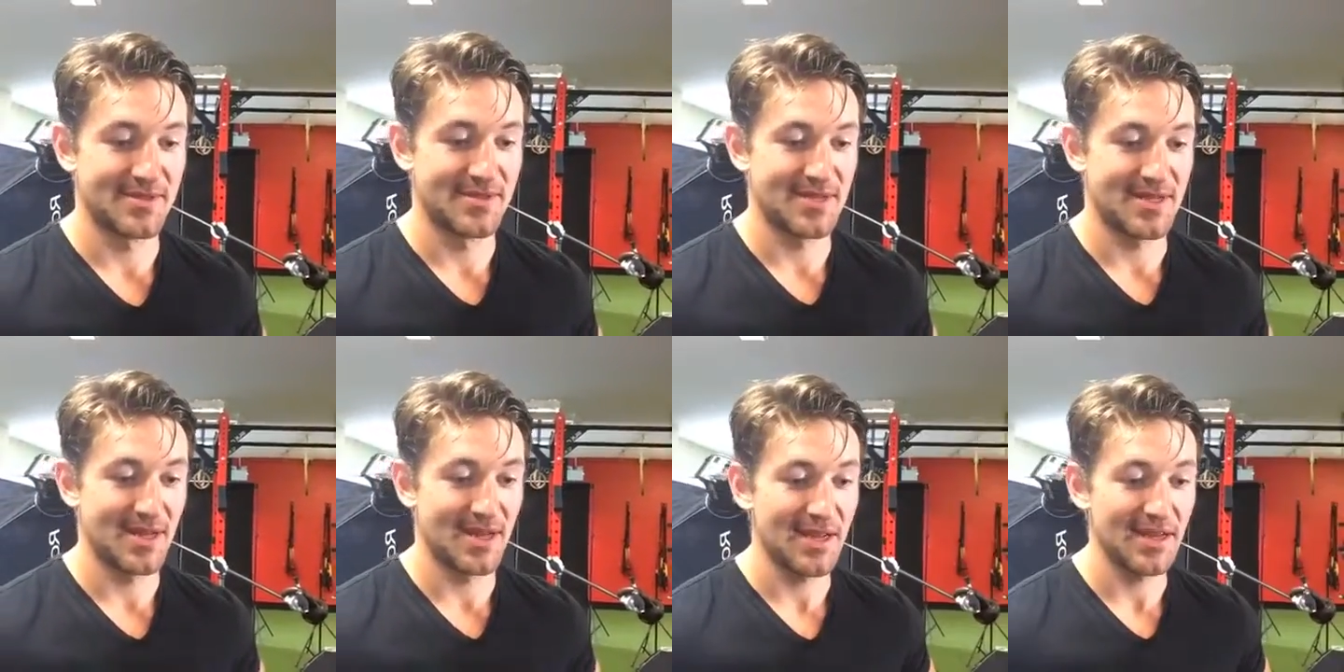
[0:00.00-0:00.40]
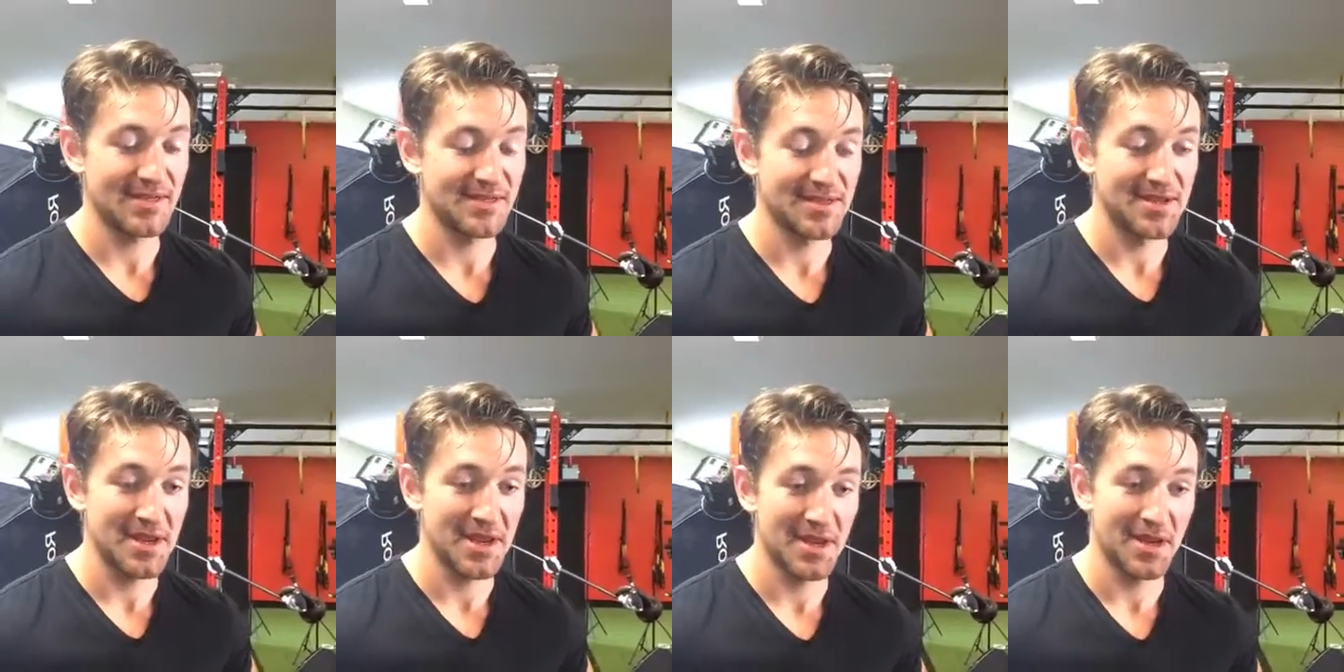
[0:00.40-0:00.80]
To
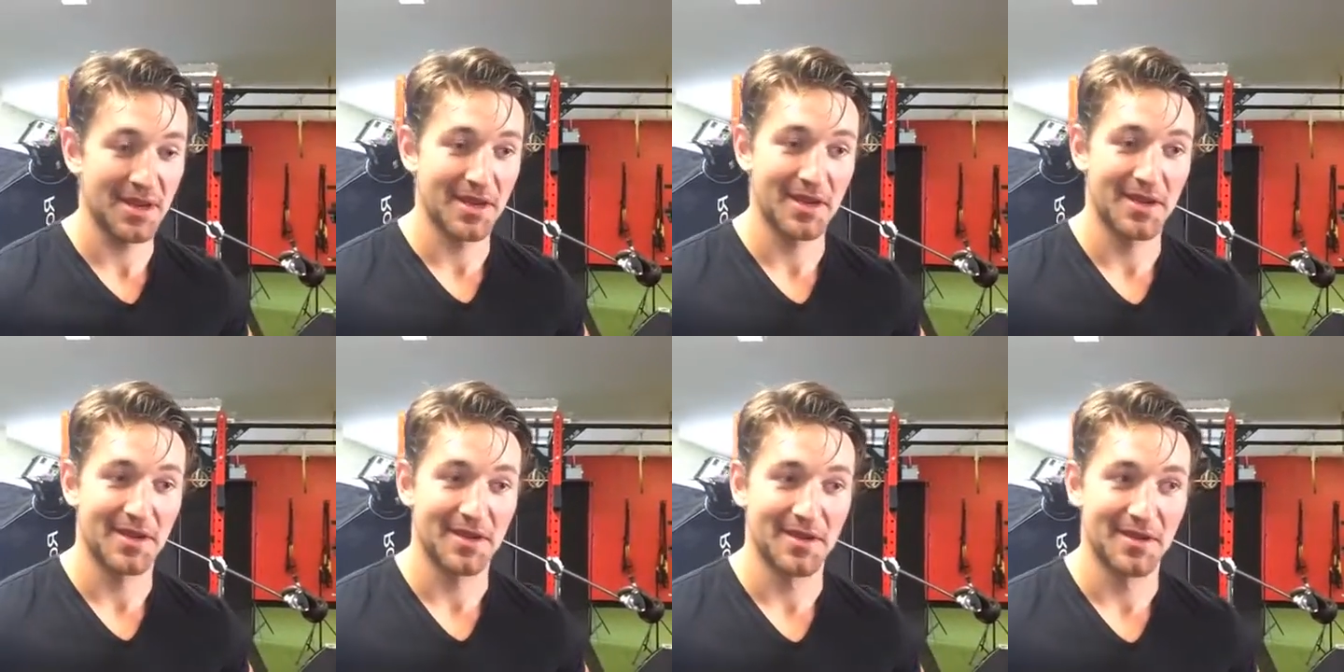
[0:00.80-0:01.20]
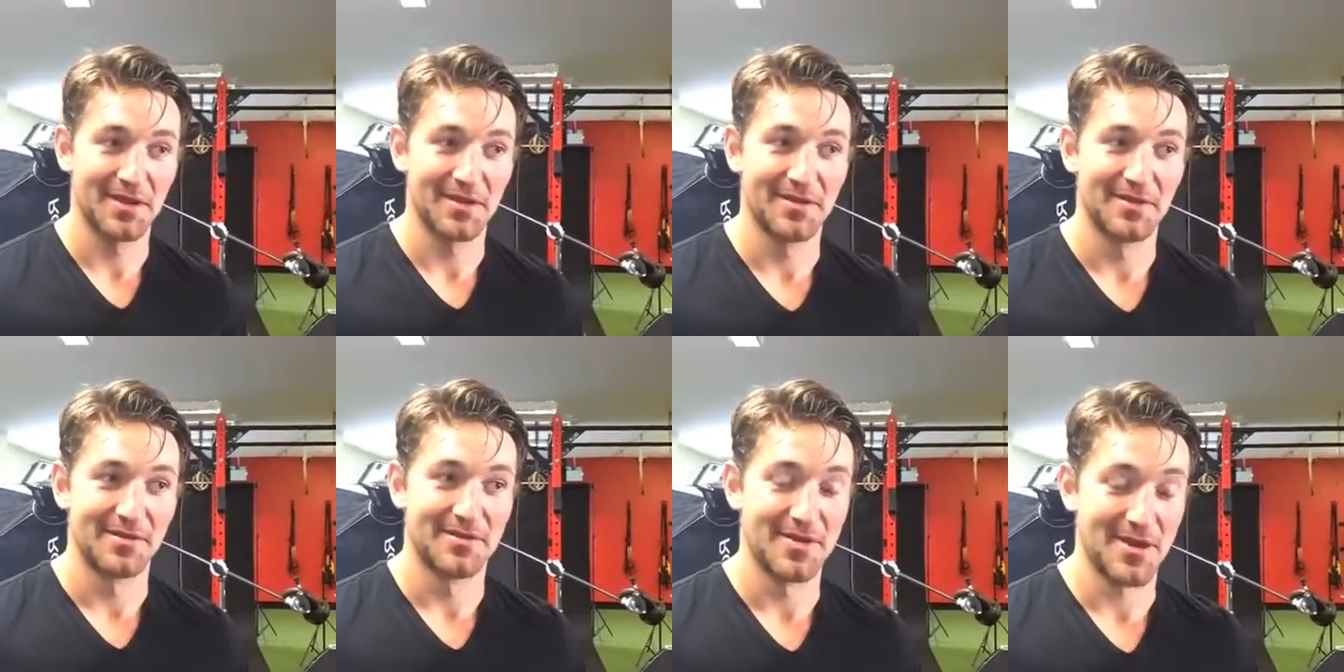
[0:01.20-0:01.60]
this, Nick,
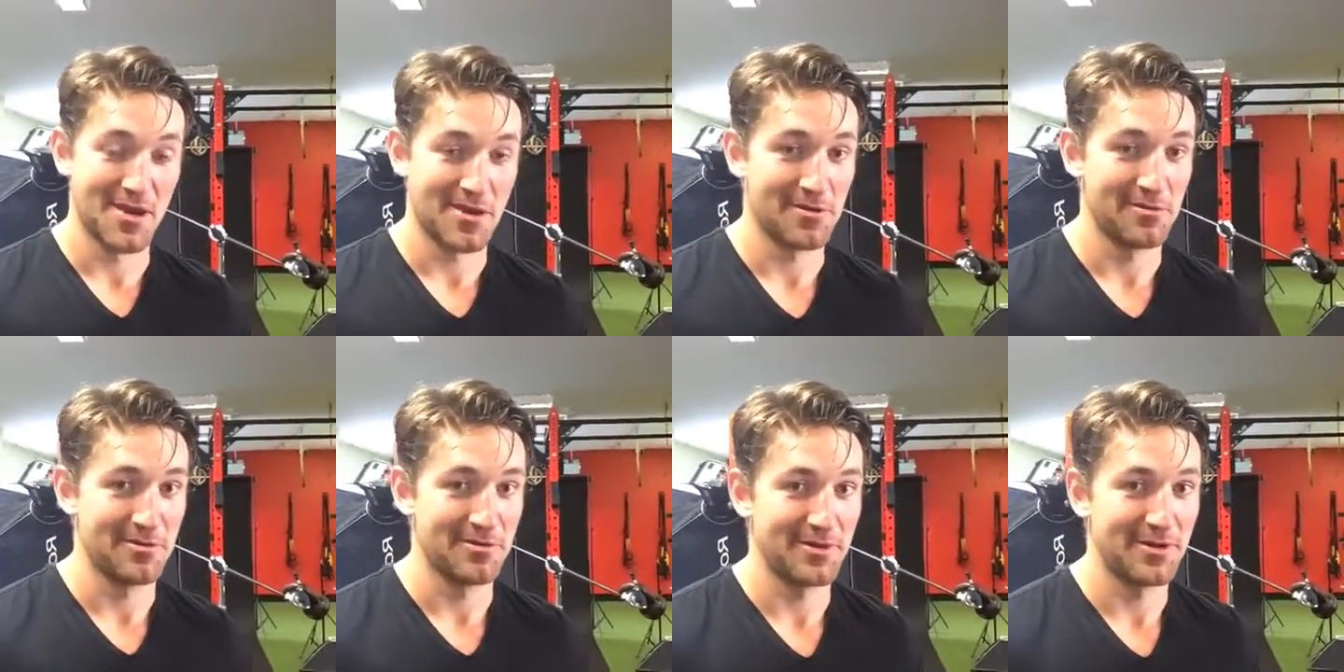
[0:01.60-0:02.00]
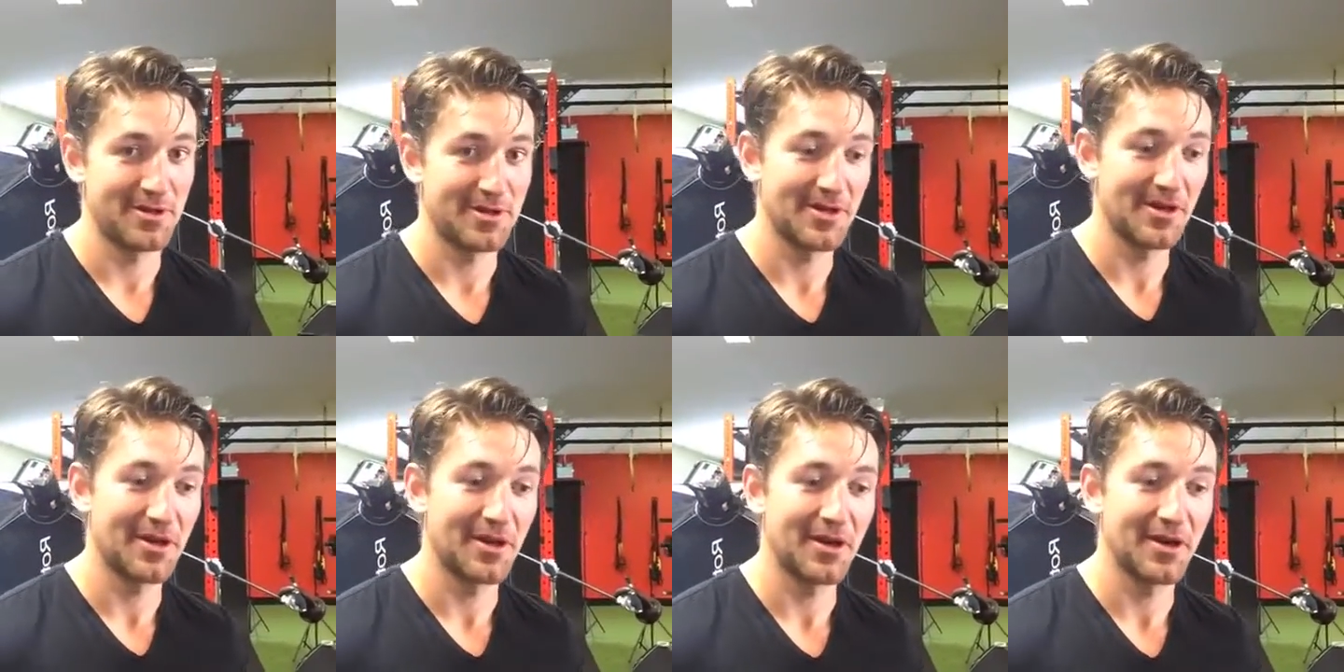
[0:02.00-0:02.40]
no. I
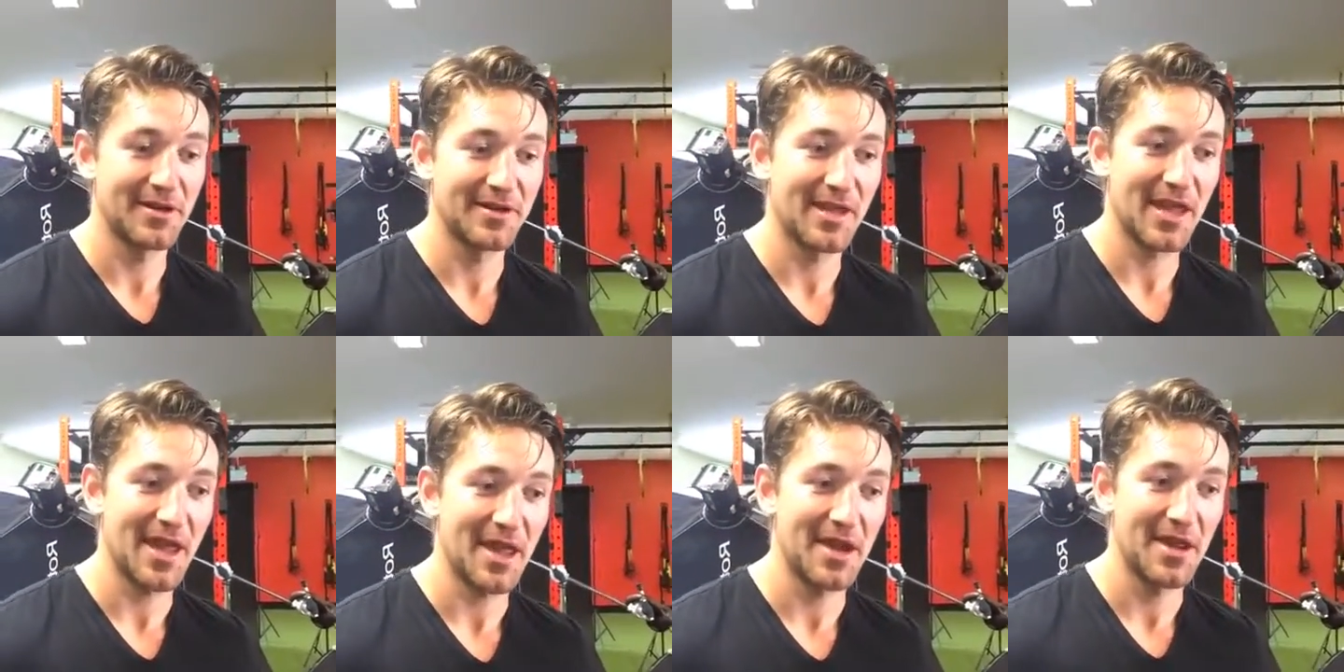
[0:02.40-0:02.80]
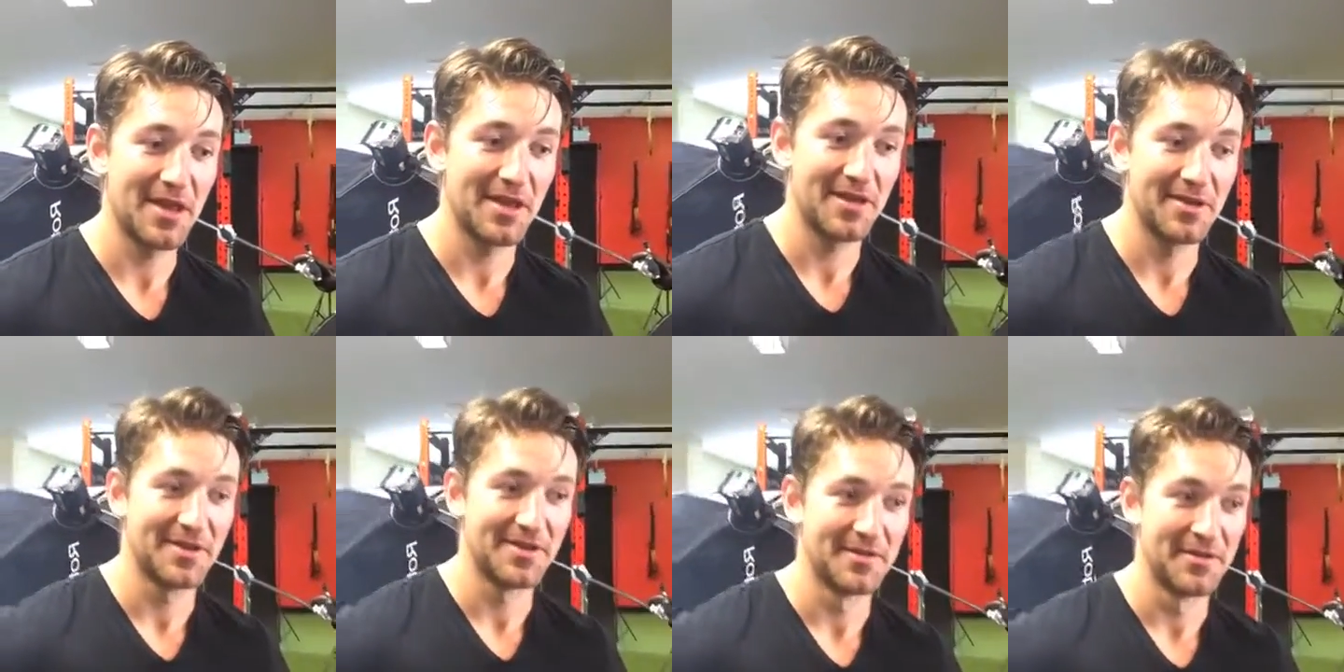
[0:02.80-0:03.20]
thought I'd get
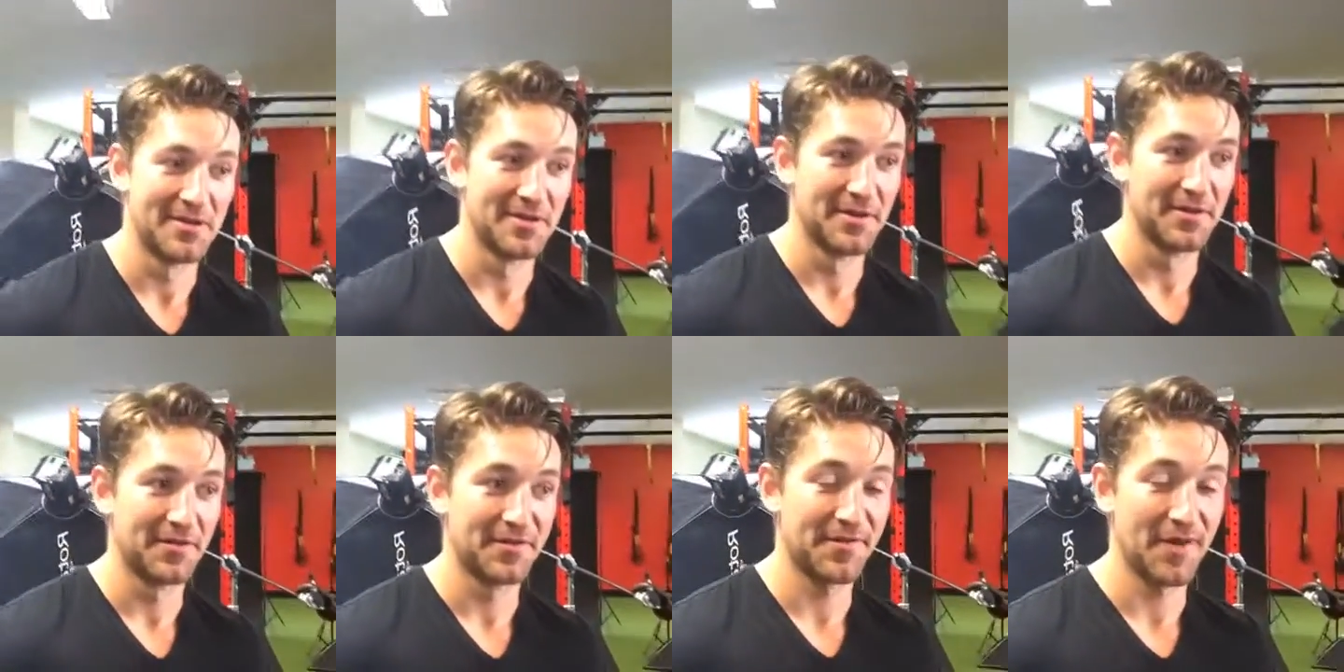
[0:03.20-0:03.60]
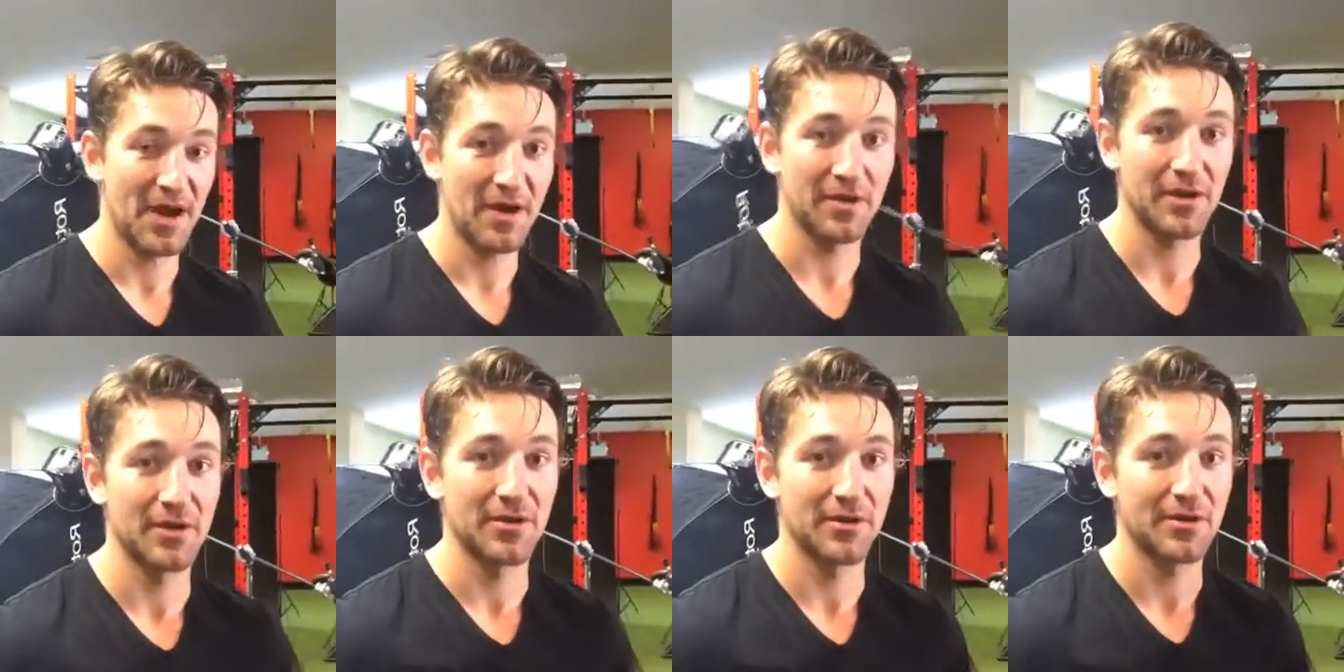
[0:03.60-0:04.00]
in
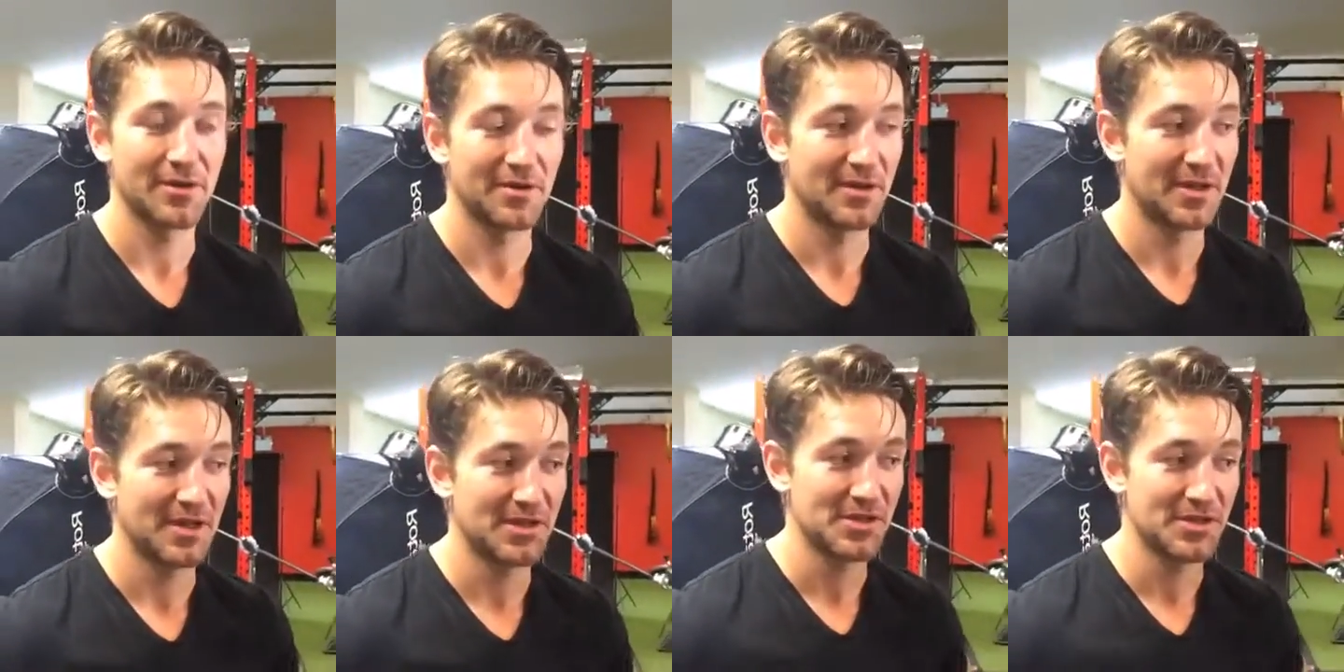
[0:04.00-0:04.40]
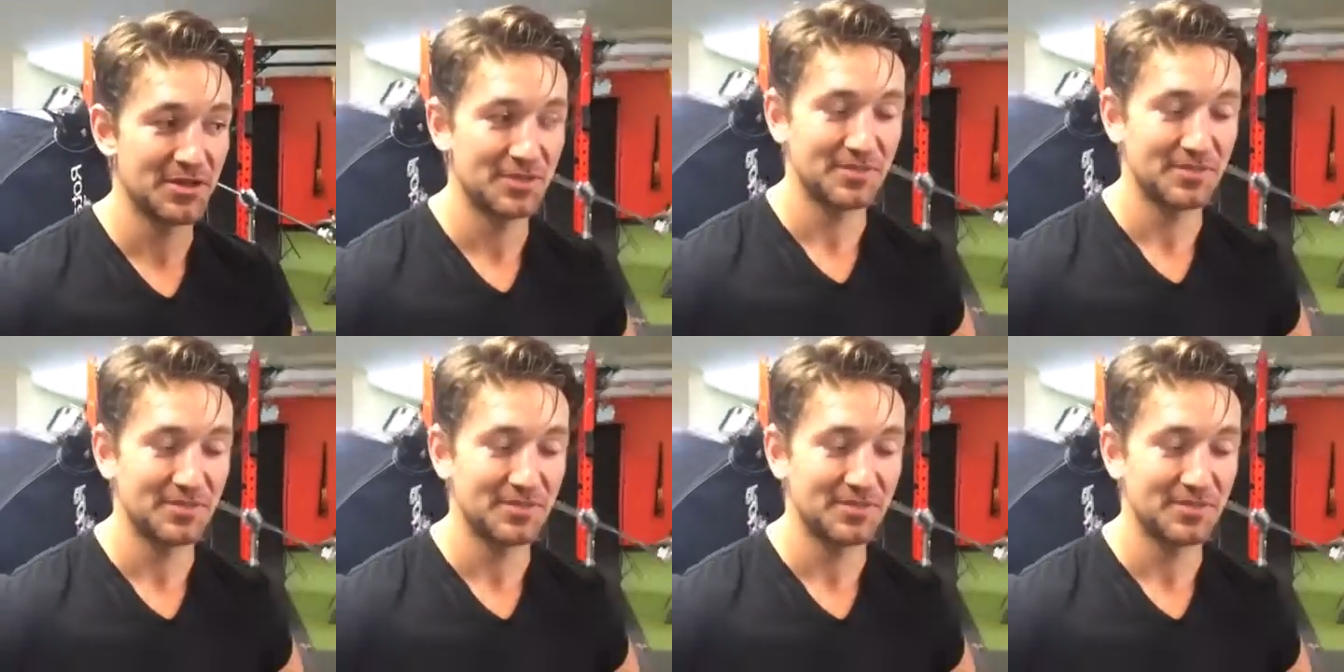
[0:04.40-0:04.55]
very good condition.